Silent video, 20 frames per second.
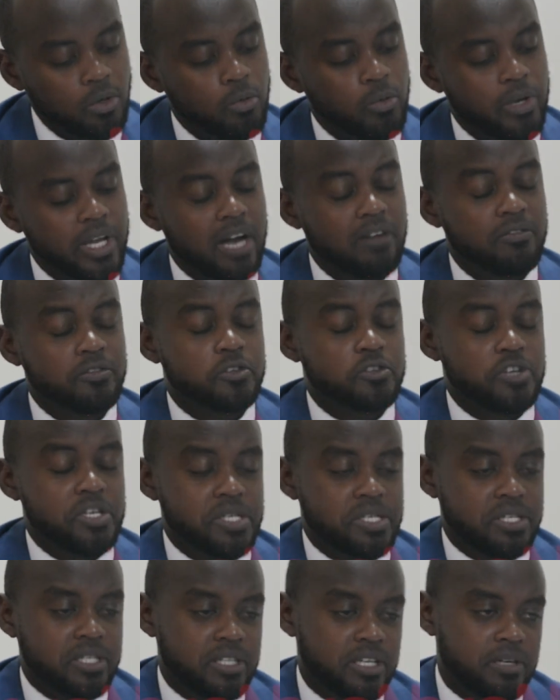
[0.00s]
We have
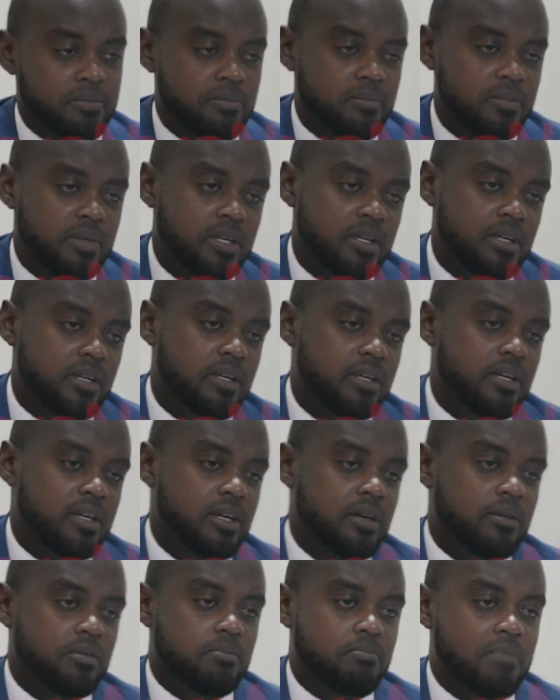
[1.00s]
traced them
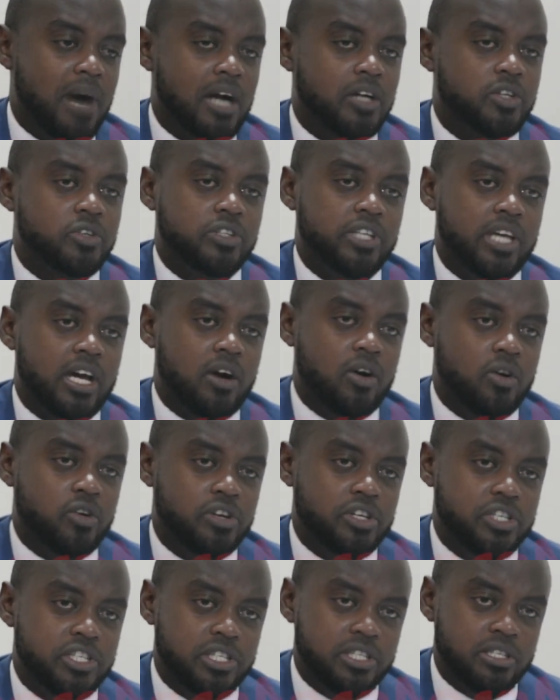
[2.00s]
back to their
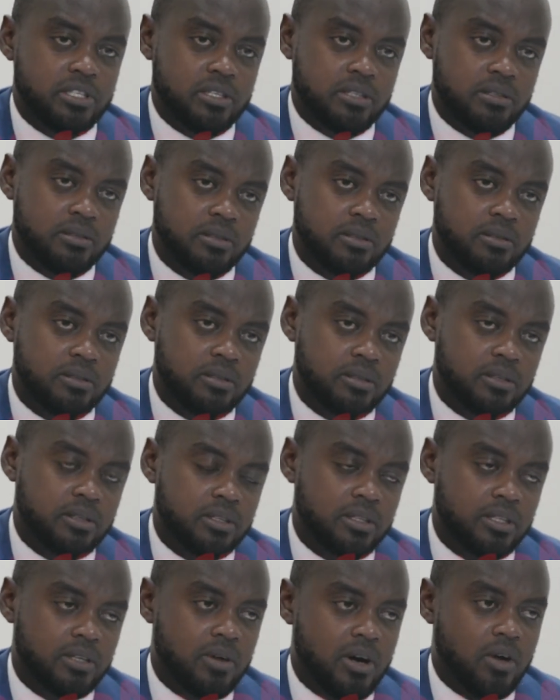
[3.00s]
origin.
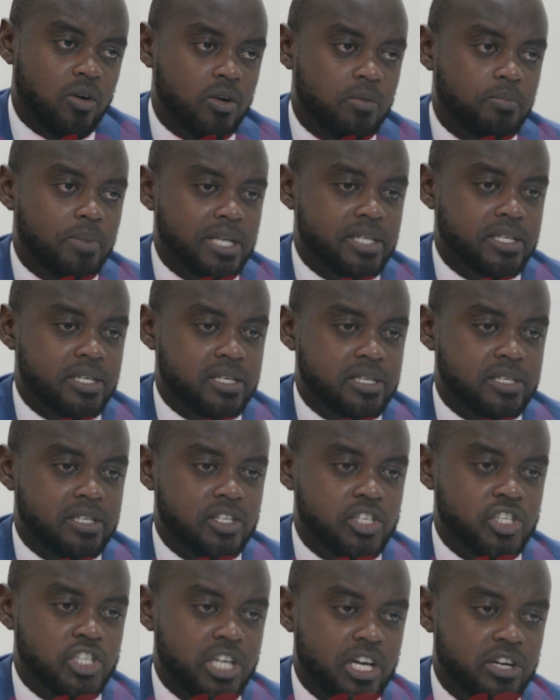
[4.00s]
They were all purchased
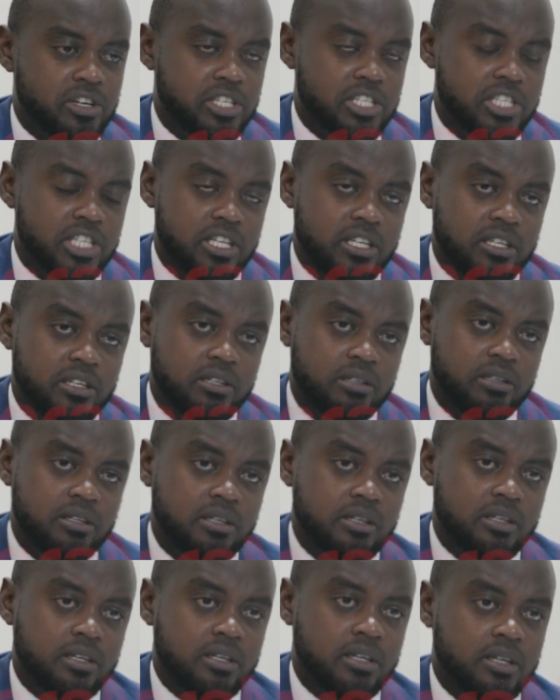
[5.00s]
in Sharjah.
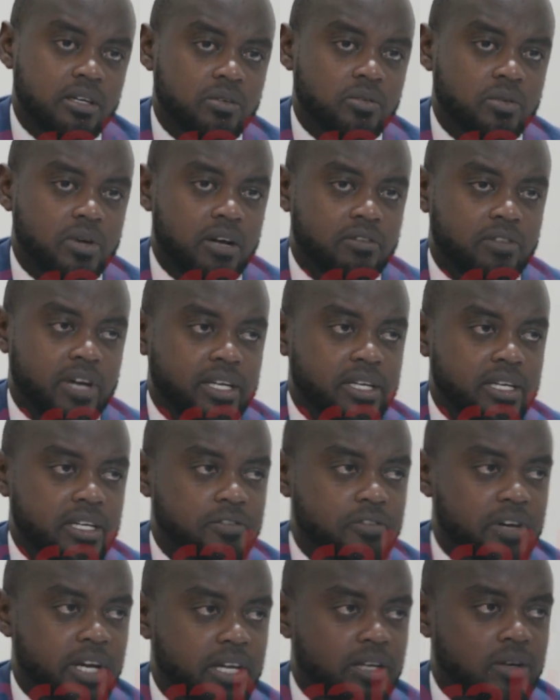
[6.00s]
We have
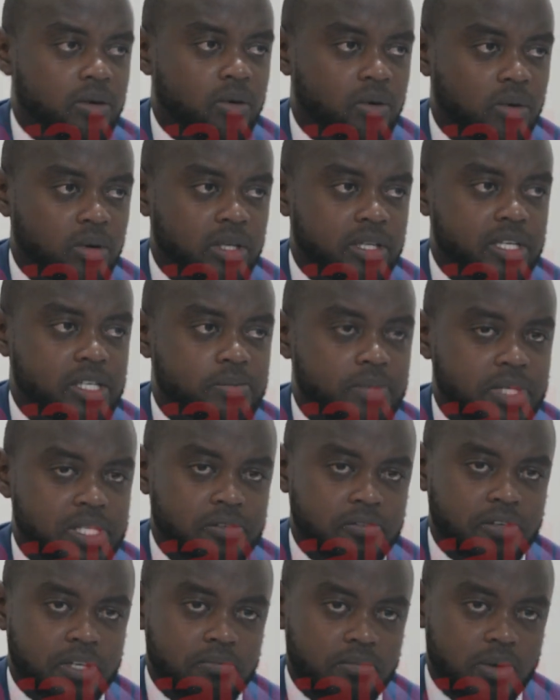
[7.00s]
identified all the
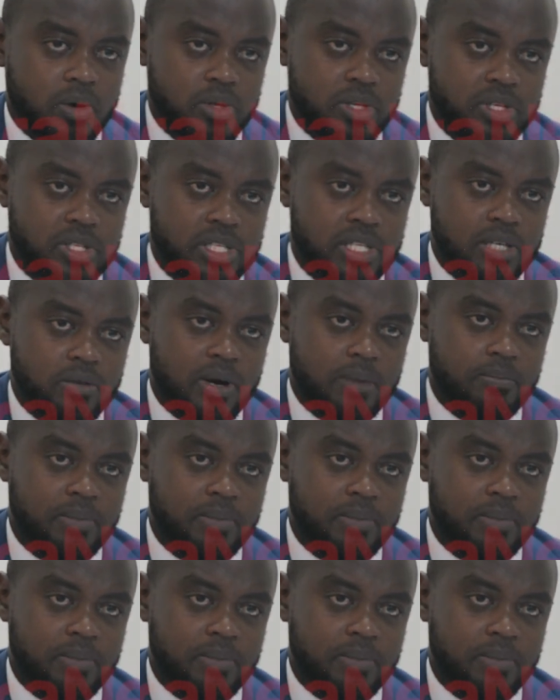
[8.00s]
specific bonds they were